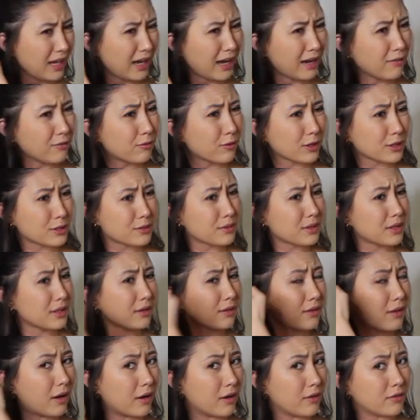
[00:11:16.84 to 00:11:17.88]
I've worked with a
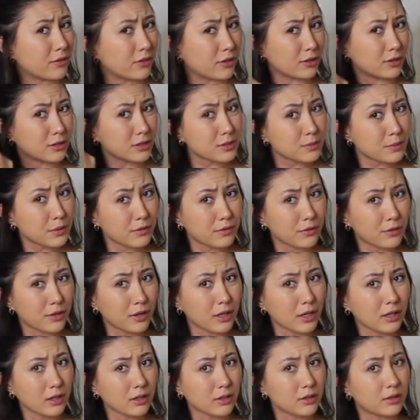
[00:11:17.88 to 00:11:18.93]
lot of girls
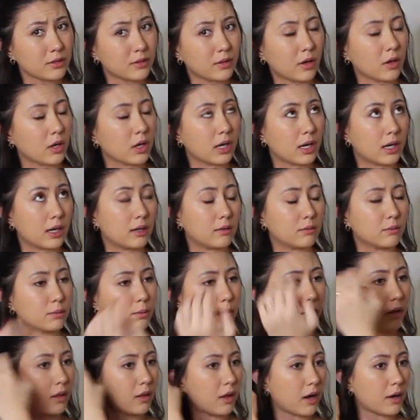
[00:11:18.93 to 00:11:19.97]
before, a
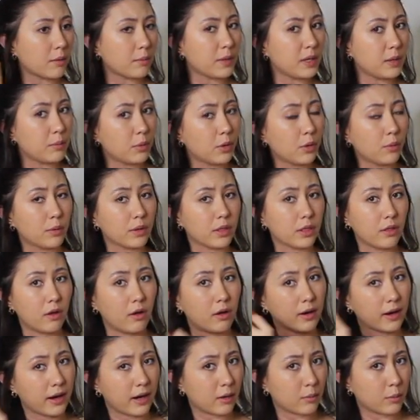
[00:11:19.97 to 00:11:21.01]
lot of people with
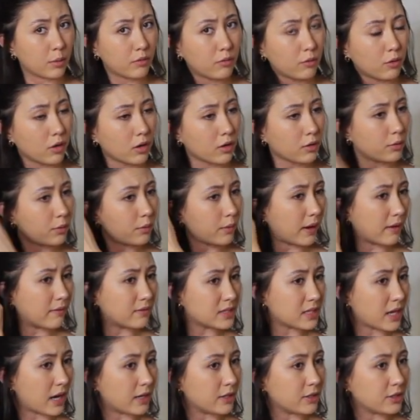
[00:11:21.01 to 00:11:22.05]
long hair before who have
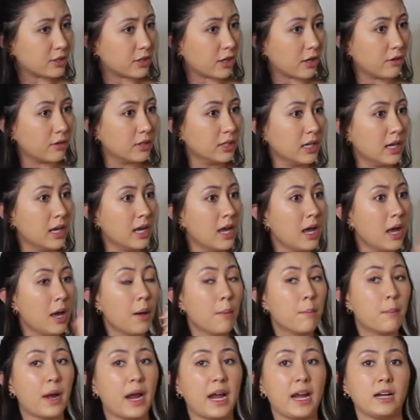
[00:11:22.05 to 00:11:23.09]
said, you know,
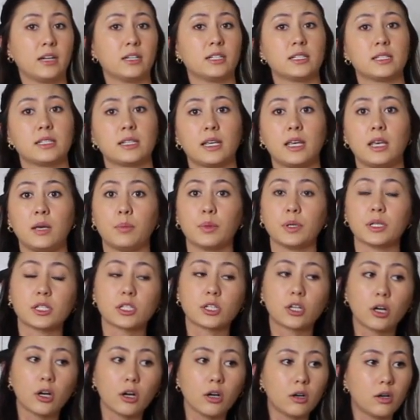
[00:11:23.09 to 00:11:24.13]
my hair doesn't keep its
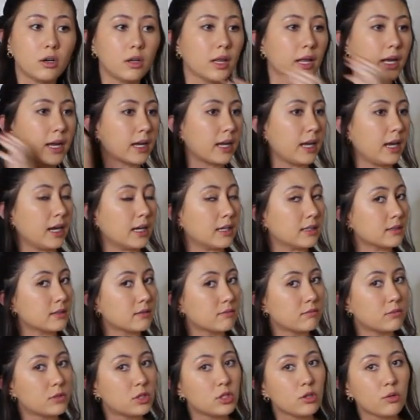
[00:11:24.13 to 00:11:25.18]
curl, like I can't
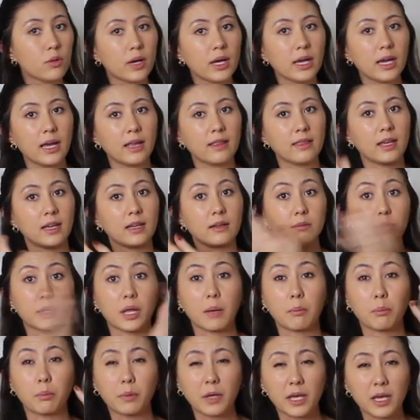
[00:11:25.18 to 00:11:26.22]
do it, and
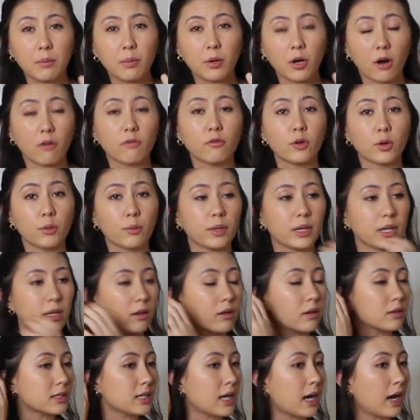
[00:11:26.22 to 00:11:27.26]
they keep it on for a really
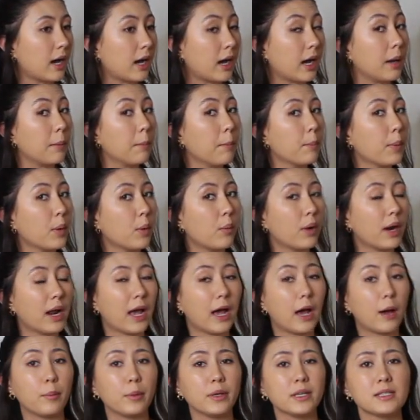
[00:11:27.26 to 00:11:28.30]
long time. But what
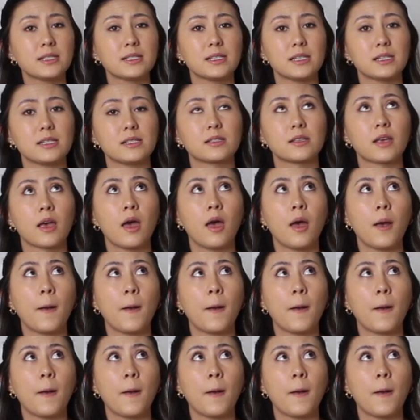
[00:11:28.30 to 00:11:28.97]
happens is